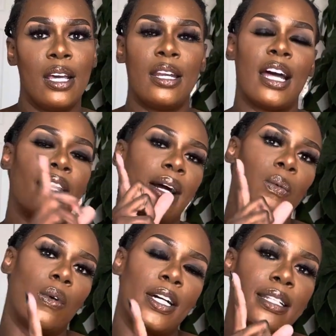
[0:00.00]
now
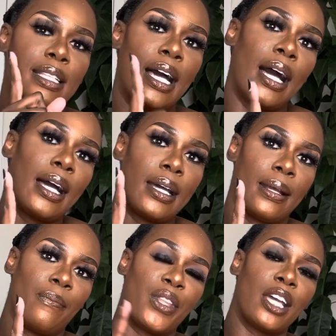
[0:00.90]
that one
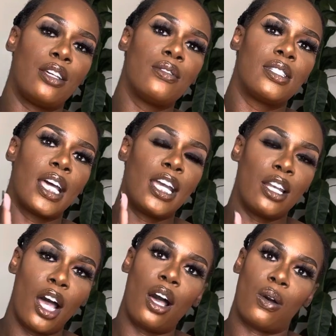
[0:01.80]
time that you say
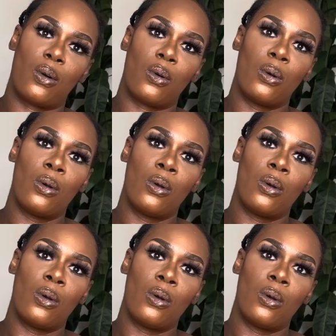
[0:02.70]
no,